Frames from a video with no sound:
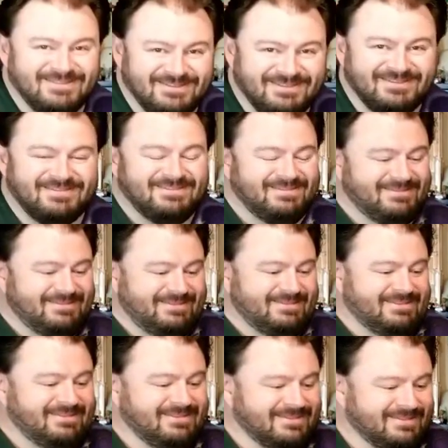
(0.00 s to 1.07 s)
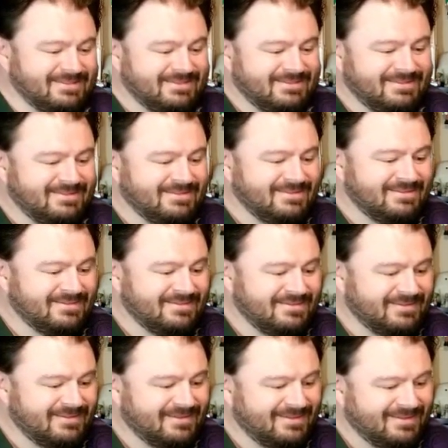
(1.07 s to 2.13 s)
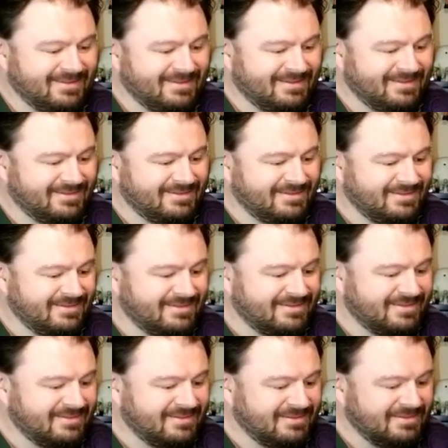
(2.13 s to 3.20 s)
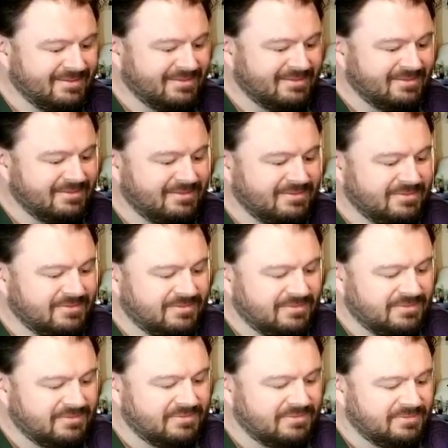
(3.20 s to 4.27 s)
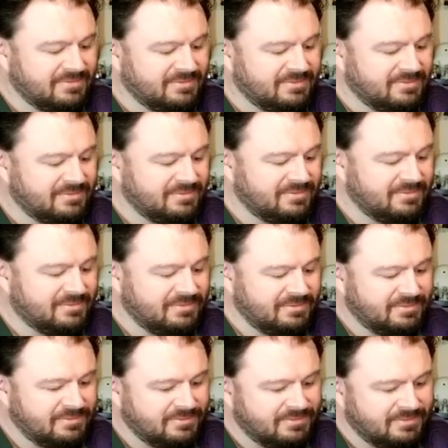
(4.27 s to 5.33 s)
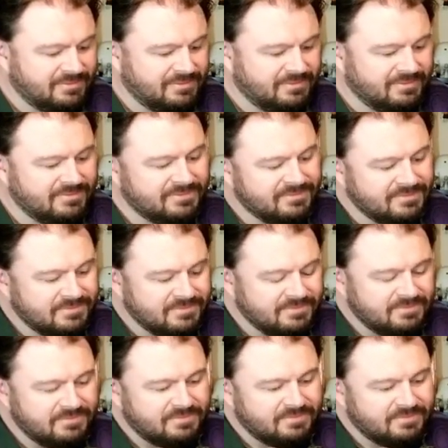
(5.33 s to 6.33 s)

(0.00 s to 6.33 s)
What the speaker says: (not speaking)